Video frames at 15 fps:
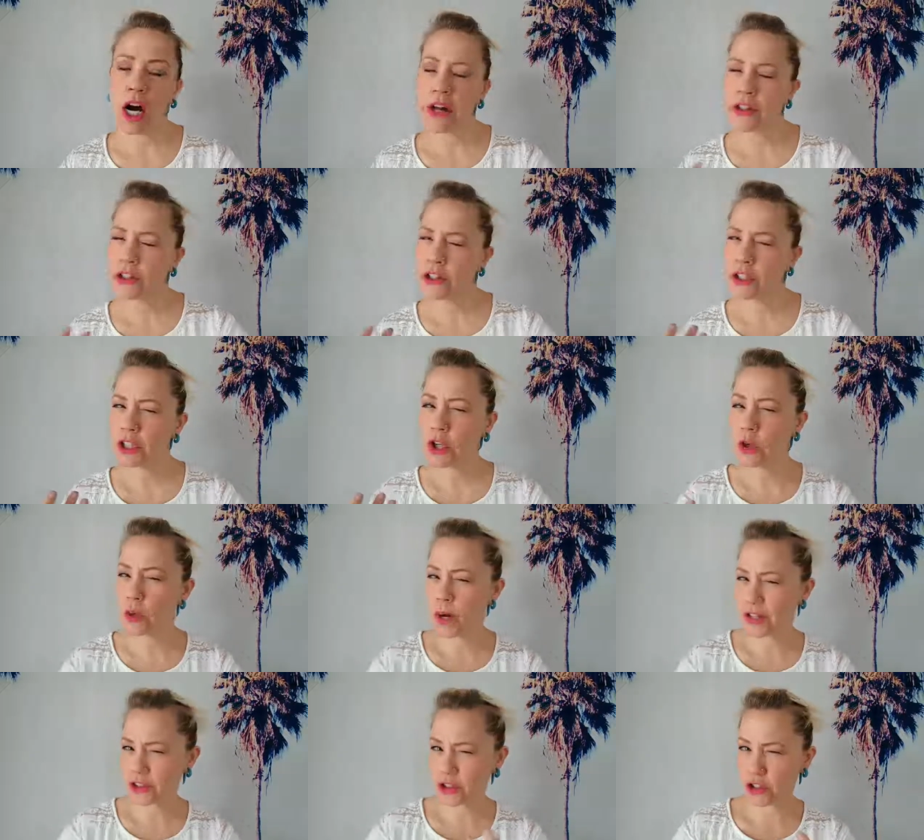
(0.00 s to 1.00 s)
other
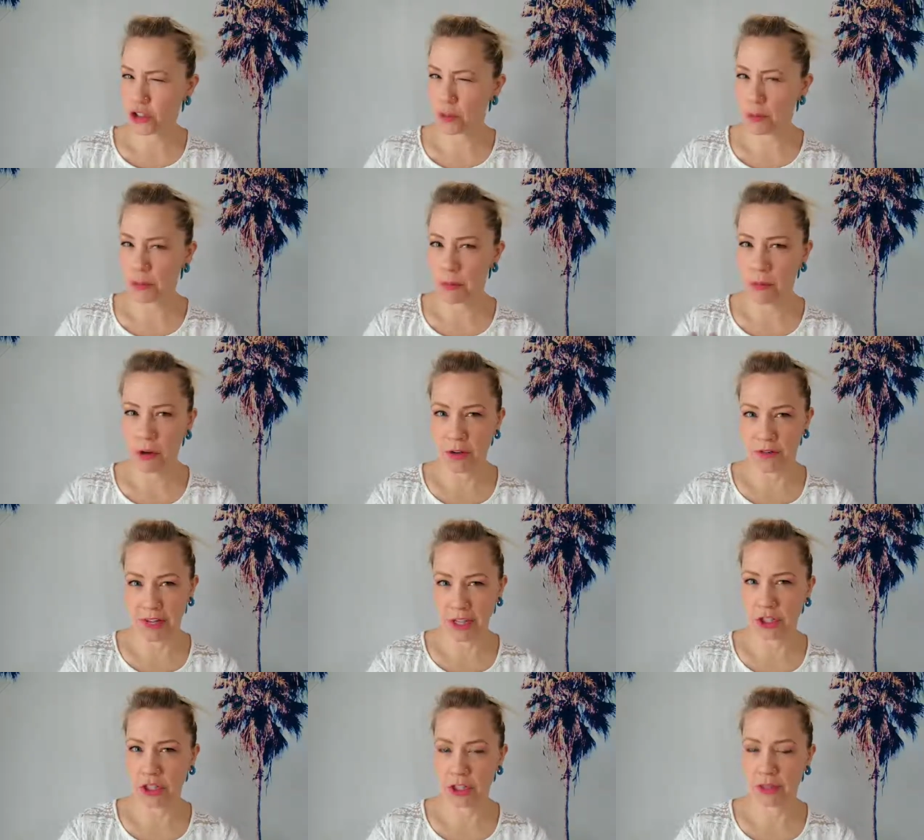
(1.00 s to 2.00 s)
questionable
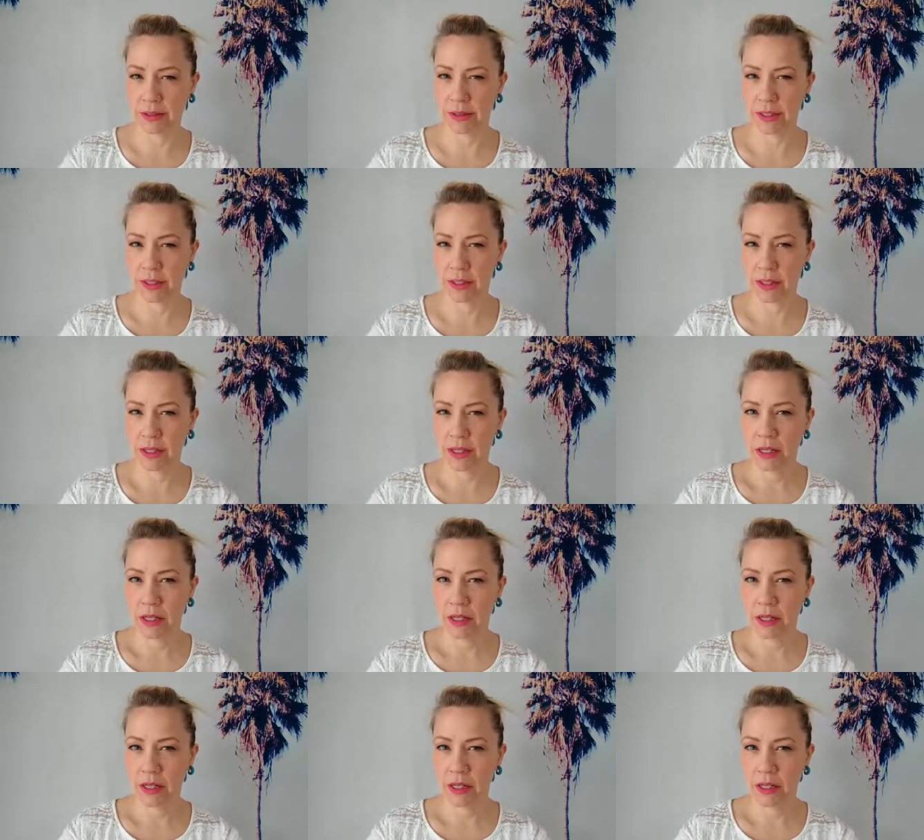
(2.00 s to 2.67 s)
motivations.